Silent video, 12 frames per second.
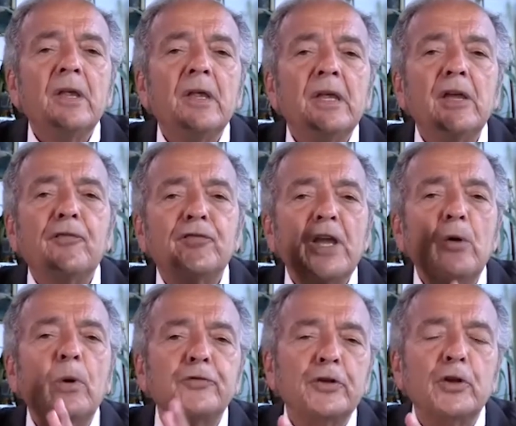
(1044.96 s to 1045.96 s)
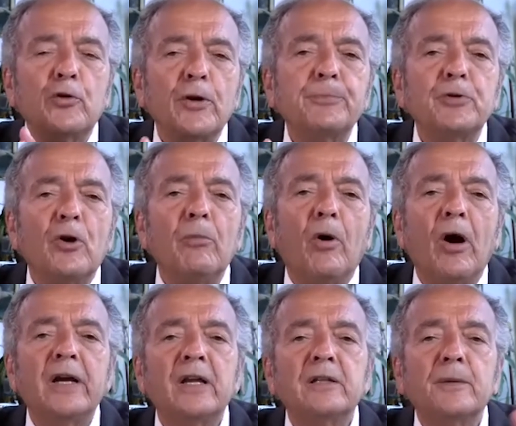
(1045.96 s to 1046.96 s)
If there wasn't a crypto
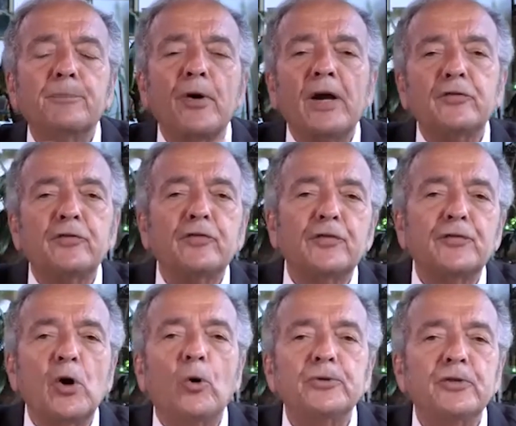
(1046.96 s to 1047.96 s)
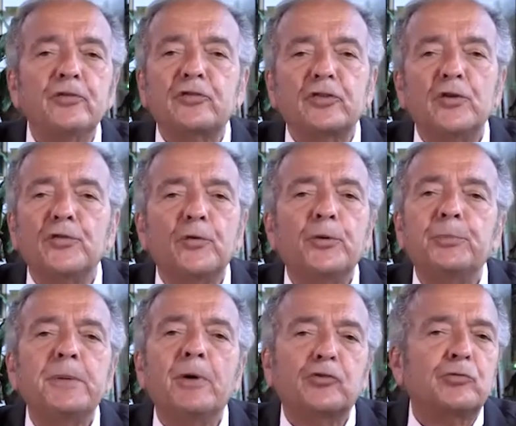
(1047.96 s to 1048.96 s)
market, the prices of gold and silver would
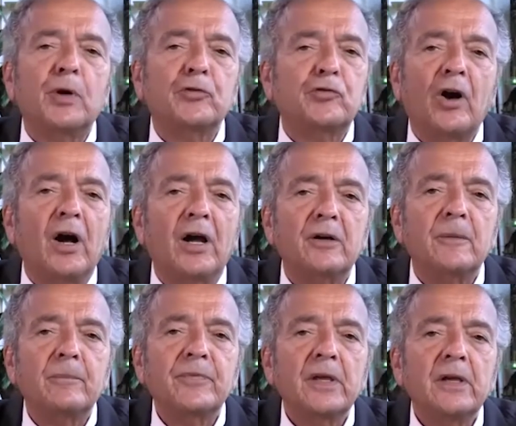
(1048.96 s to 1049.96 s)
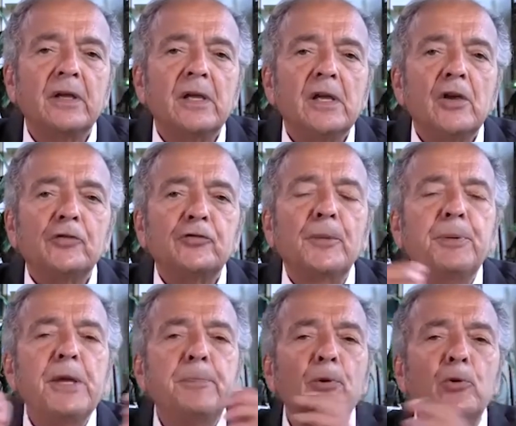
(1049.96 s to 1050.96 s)
be much, much higher. So the
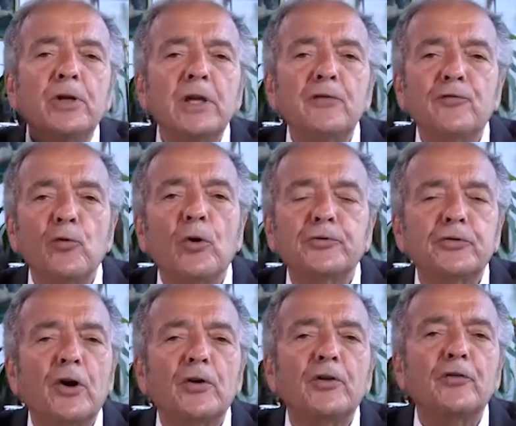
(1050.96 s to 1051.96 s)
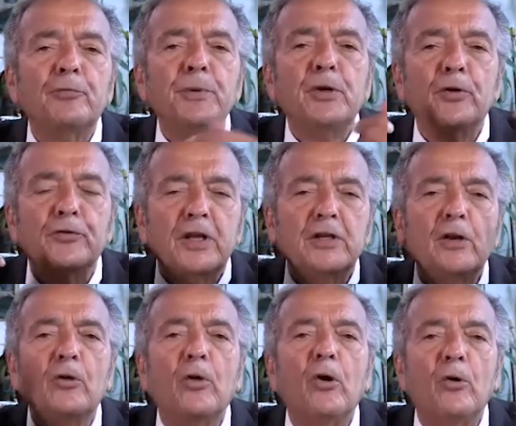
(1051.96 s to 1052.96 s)
people looking for alternatives because they
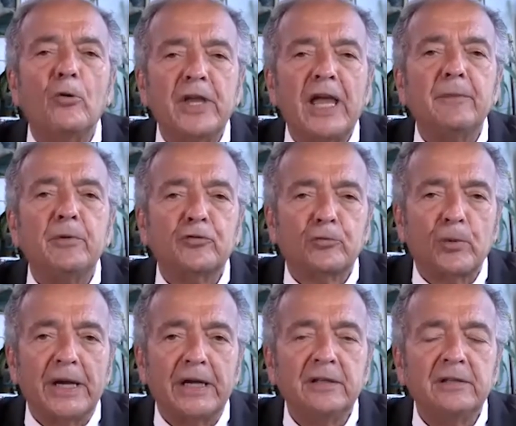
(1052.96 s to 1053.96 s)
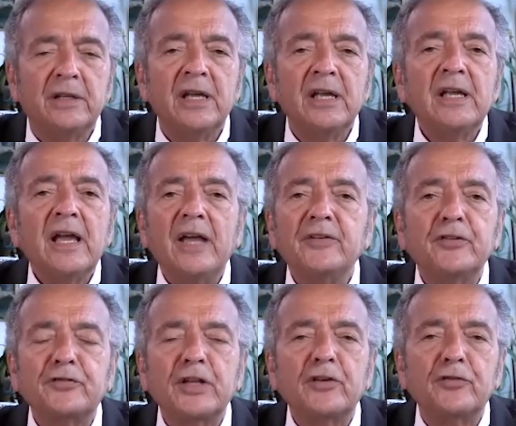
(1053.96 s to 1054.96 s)
know the whole game is rigged and
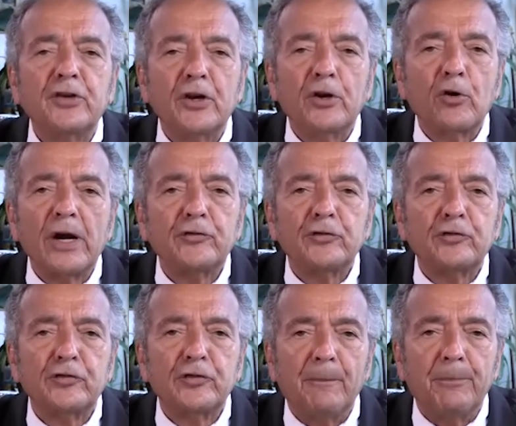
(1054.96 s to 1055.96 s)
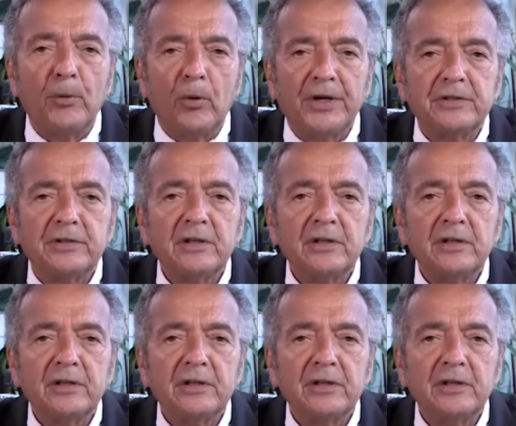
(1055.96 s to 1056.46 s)
this thing is going to crash at some point,